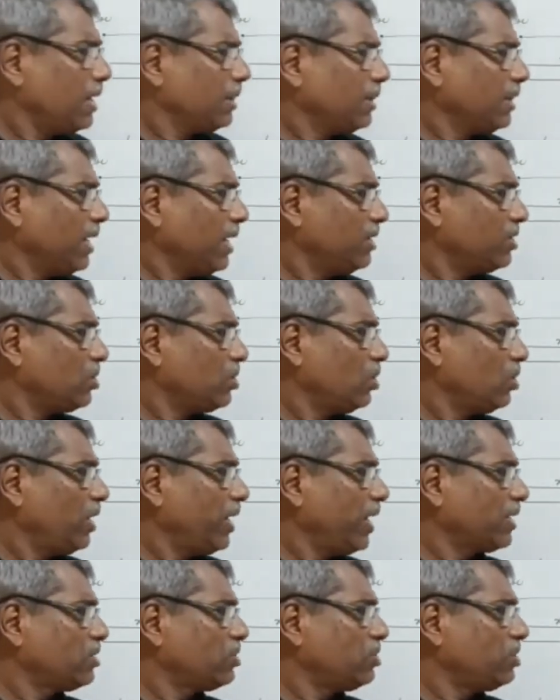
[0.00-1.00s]
That is equal to
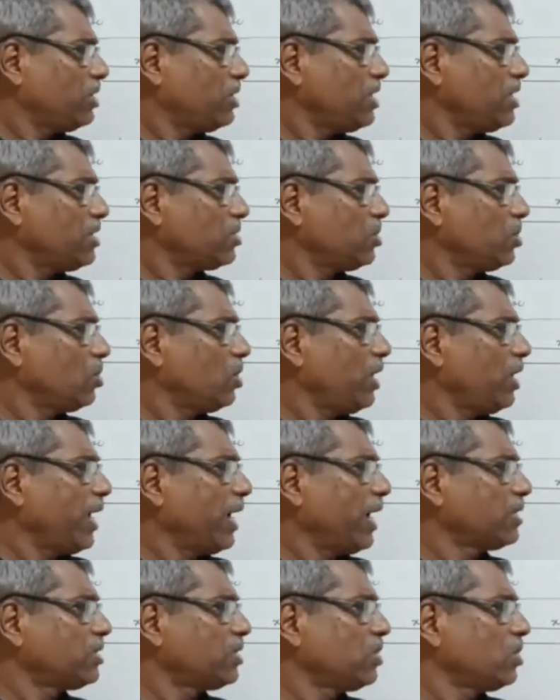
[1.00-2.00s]
xt is equal to
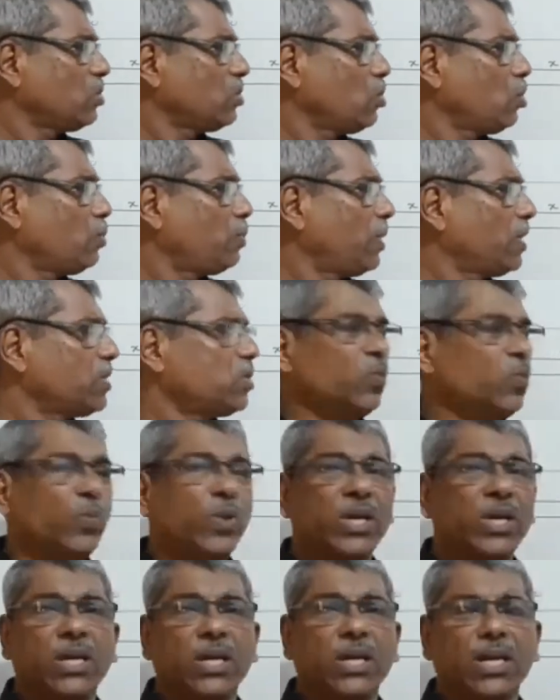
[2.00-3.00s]
x0 plus
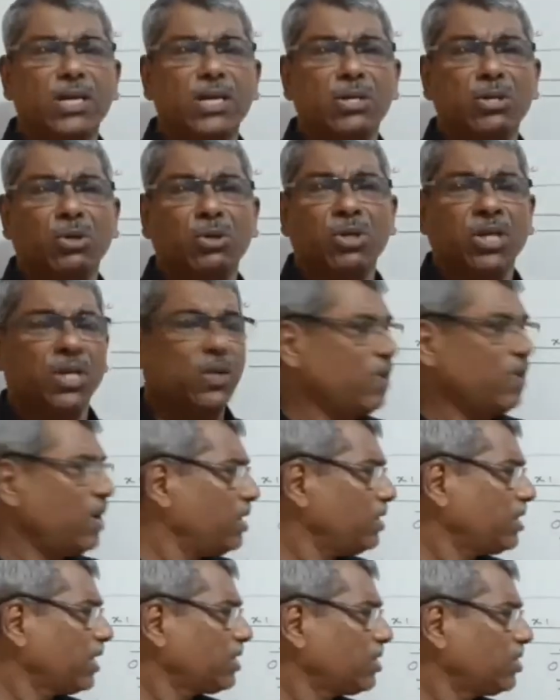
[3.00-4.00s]
v into t. What
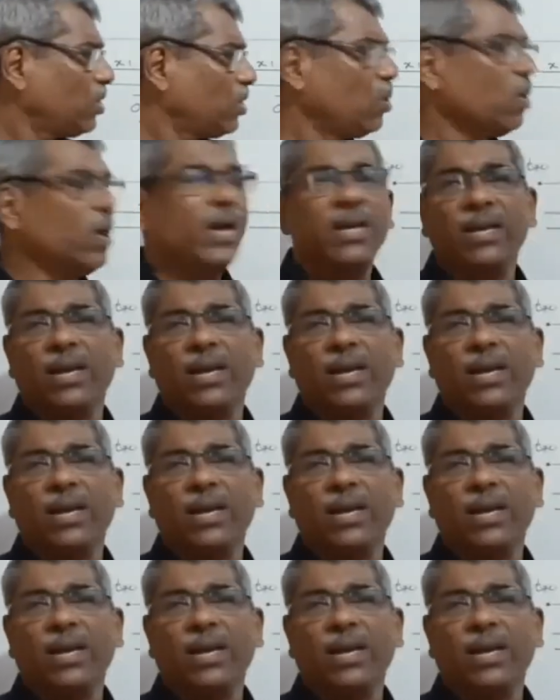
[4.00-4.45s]
is x0?